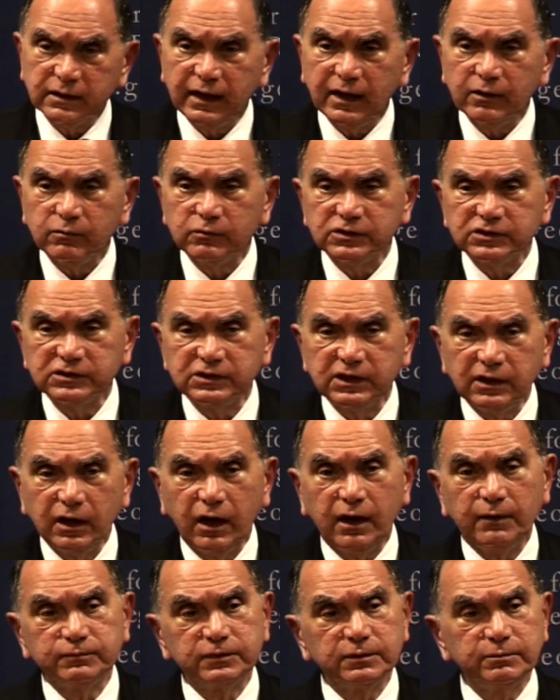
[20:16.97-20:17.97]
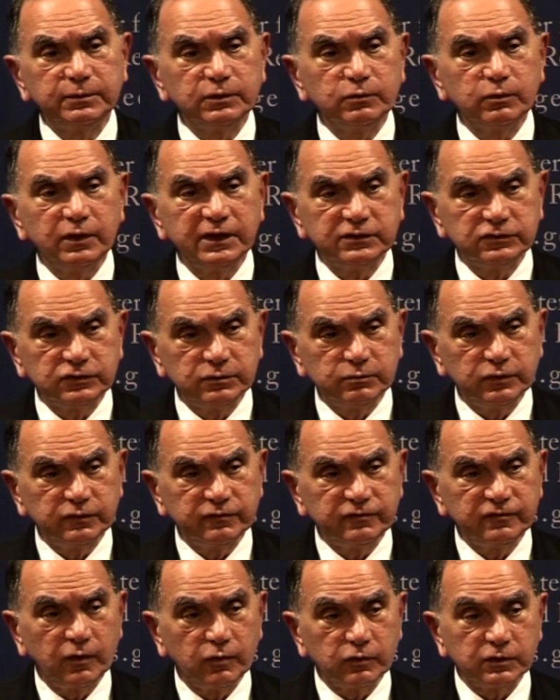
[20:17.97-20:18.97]
that was the optimal way to
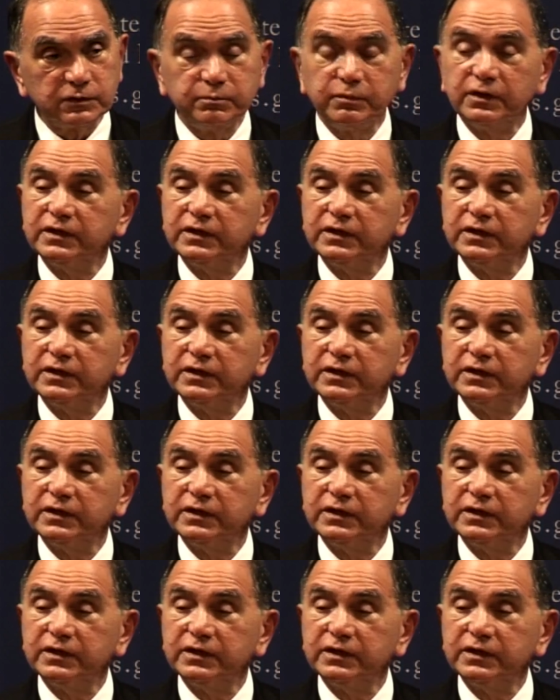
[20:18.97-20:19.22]
move forward.